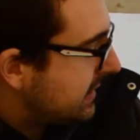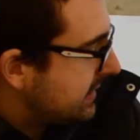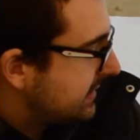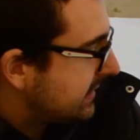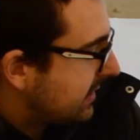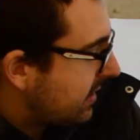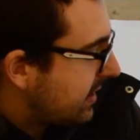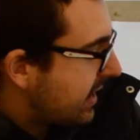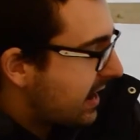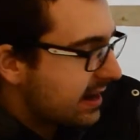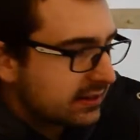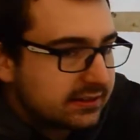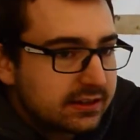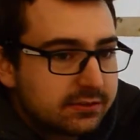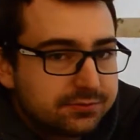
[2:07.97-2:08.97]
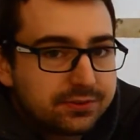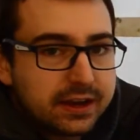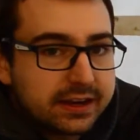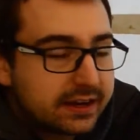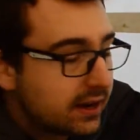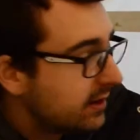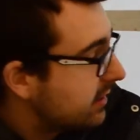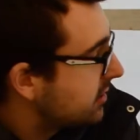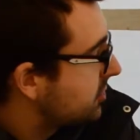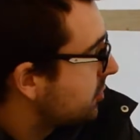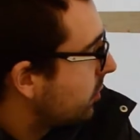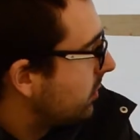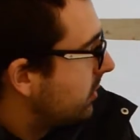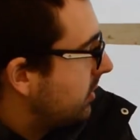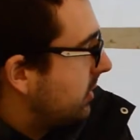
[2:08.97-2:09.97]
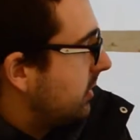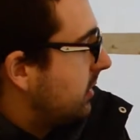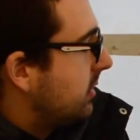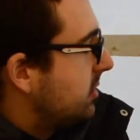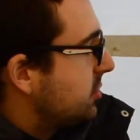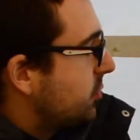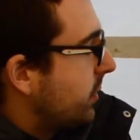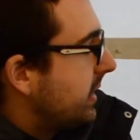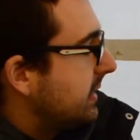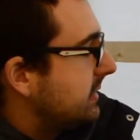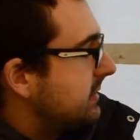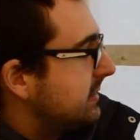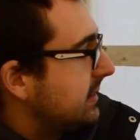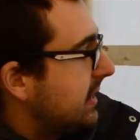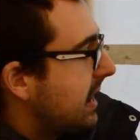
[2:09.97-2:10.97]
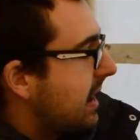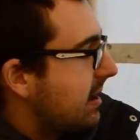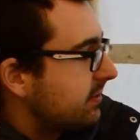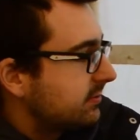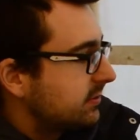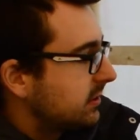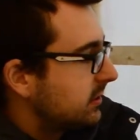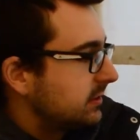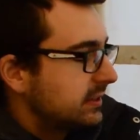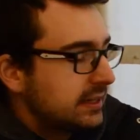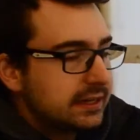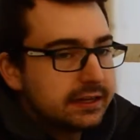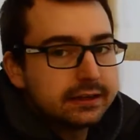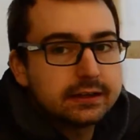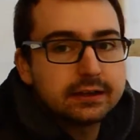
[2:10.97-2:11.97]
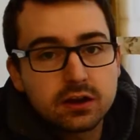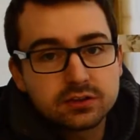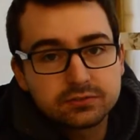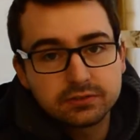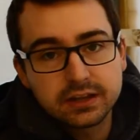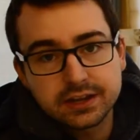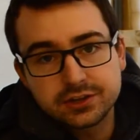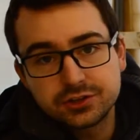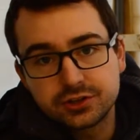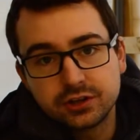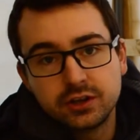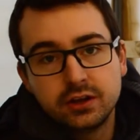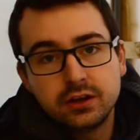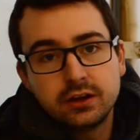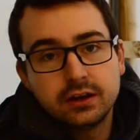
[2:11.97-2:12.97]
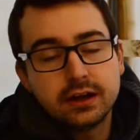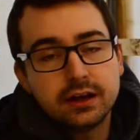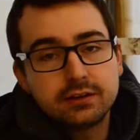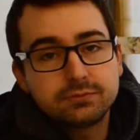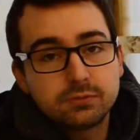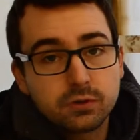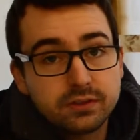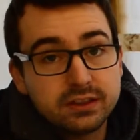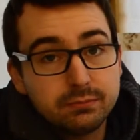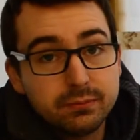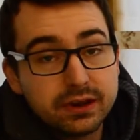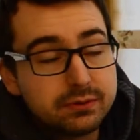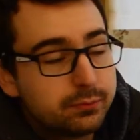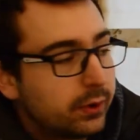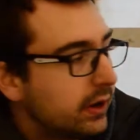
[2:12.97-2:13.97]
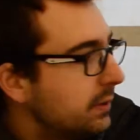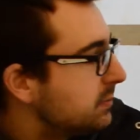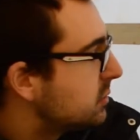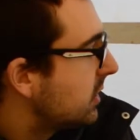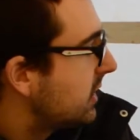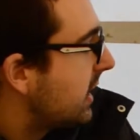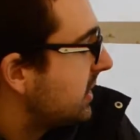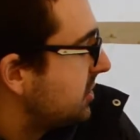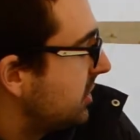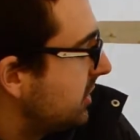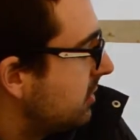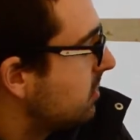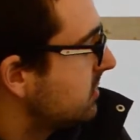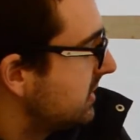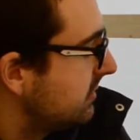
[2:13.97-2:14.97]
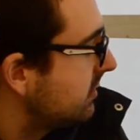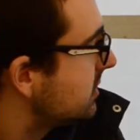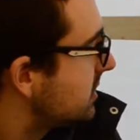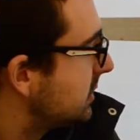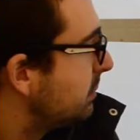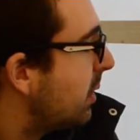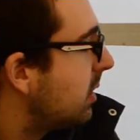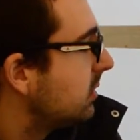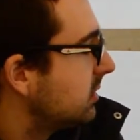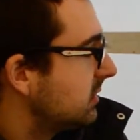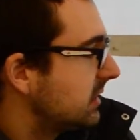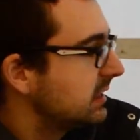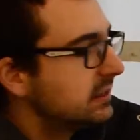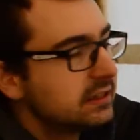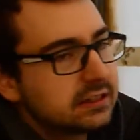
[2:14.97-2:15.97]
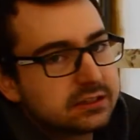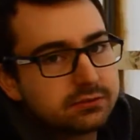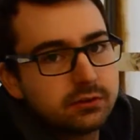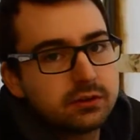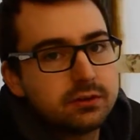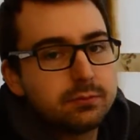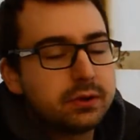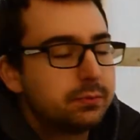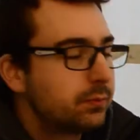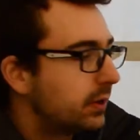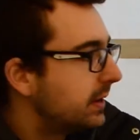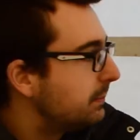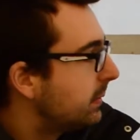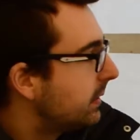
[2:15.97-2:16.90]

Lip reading: Skyactiv, it kind of shrinks after the flange for the mid pipe. So it actually goes even smaller than this for the mid pipe.